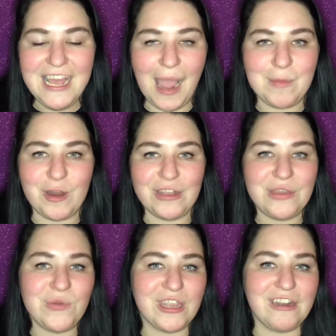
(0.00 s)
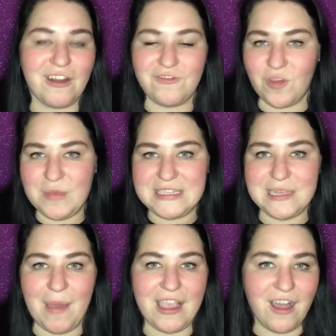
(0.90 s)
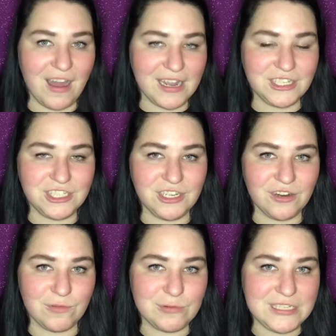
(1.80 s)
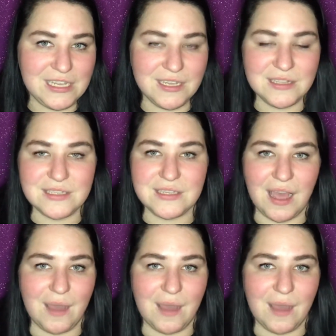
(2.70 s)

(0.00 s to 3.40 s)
I'm currently working on filming some iconic cheer routines,